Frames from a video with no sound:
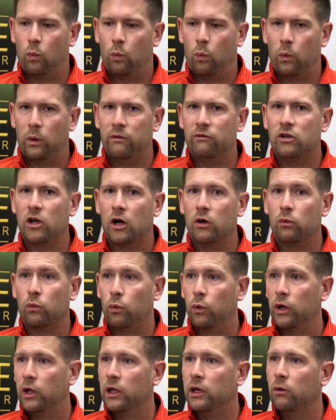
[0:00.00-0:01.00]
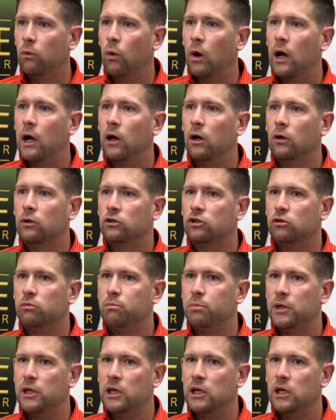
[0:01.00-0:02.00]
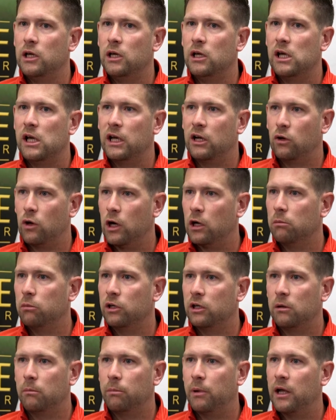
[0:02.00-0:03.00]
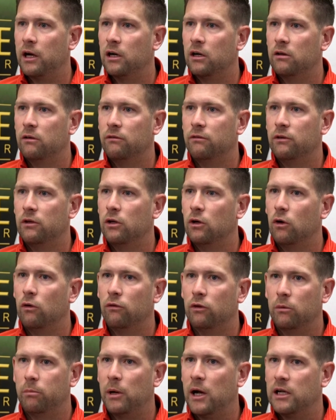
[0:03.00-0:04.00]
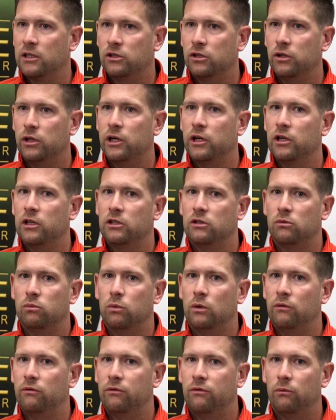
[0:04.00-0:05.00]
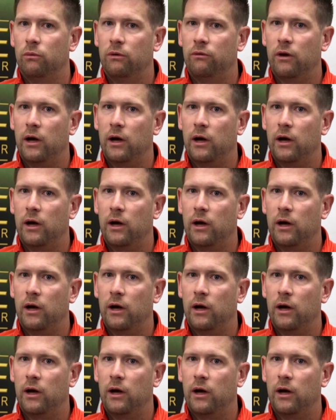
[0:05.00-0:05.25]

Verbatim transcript: We've done really well to be incredibly competitive. You know, over the past two years, we've we've